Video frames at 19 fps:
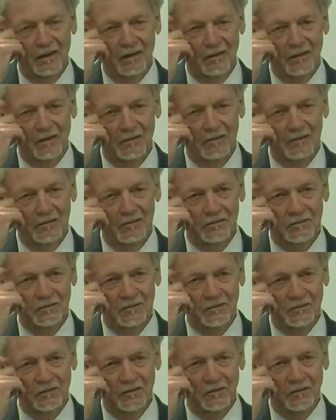And uh,
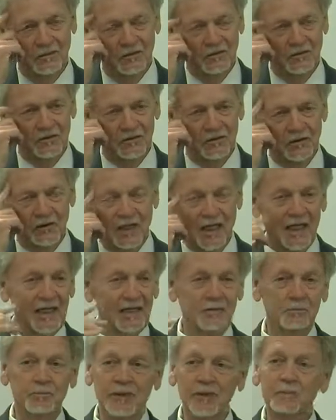there's a
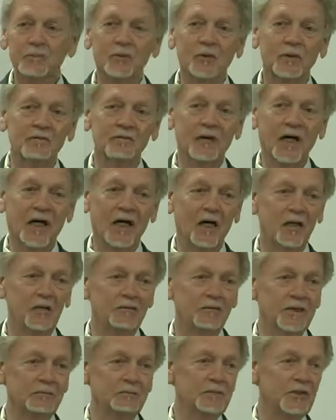lot of people
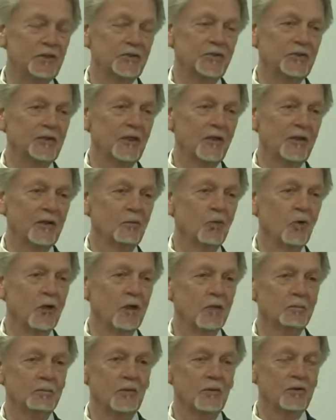involved in missionary
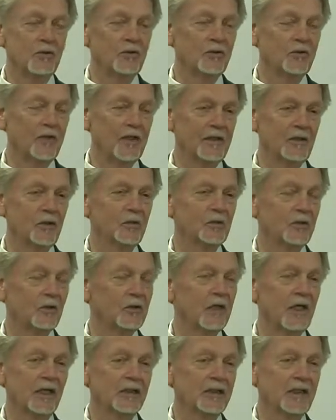work, but they're, they don't,
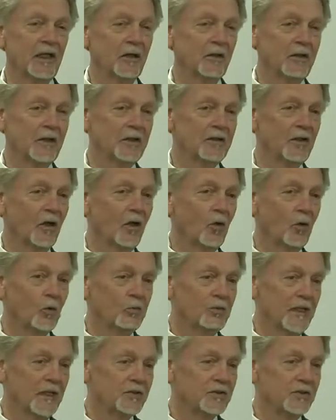they're not carrying the
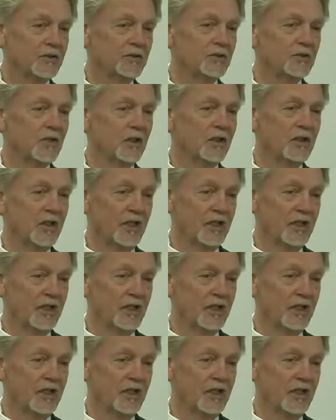whole message,